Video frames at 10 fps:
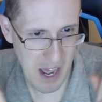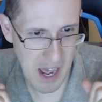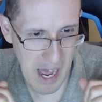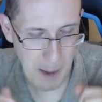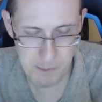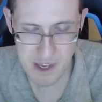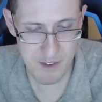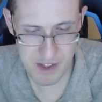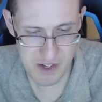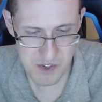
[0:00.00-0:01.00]
I'm
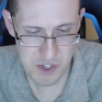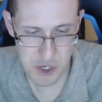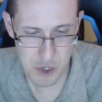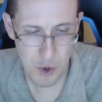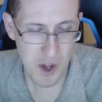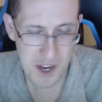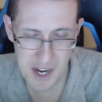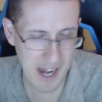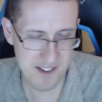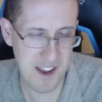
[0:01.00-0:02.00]
giving this to you,
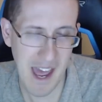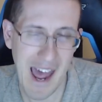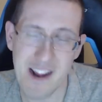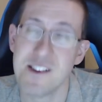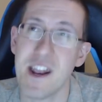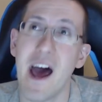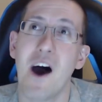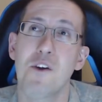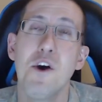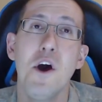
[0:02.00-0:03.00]
not to act it
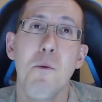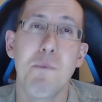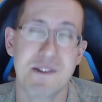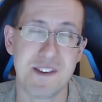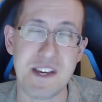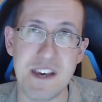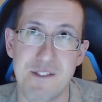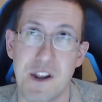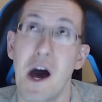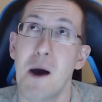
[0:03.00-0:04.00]
out, but to give
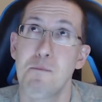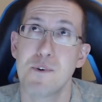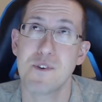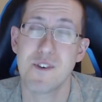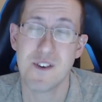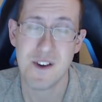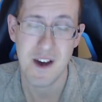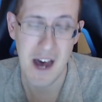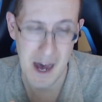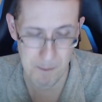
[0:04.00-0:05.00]
it up.
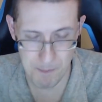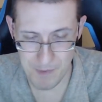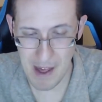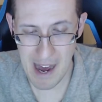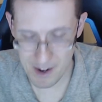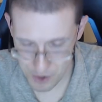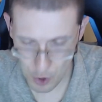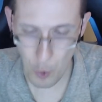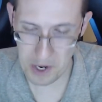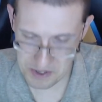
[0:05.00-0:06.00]
I'm not
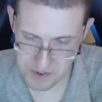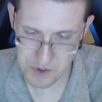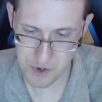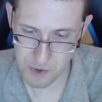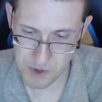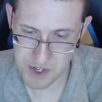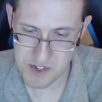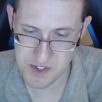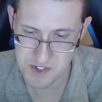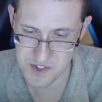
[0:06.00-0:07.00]
going to do this.
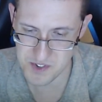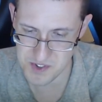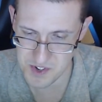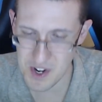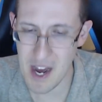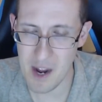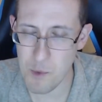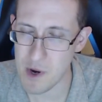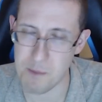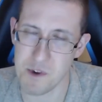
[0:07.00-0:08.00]
This is not
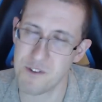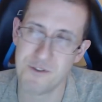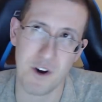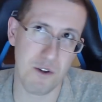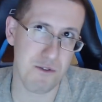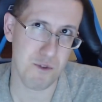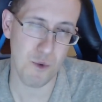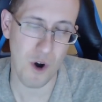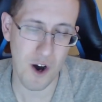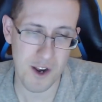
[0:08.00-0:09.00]
what I'm going to follow through
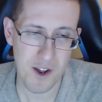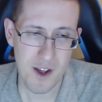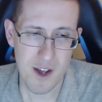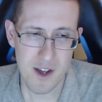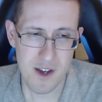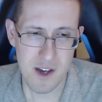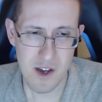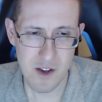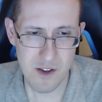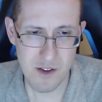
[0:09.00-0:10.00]
on.
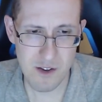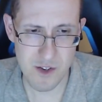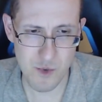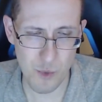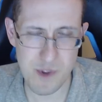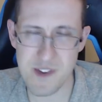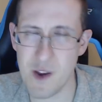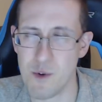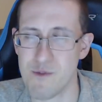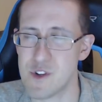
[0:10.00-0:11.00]
Because when we
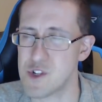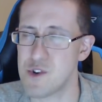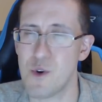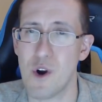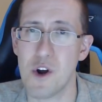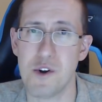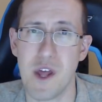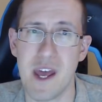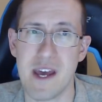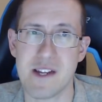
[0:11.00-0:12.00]
take revenge into our own
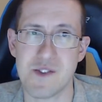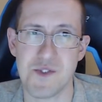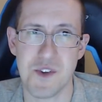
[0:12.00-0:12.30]
hands,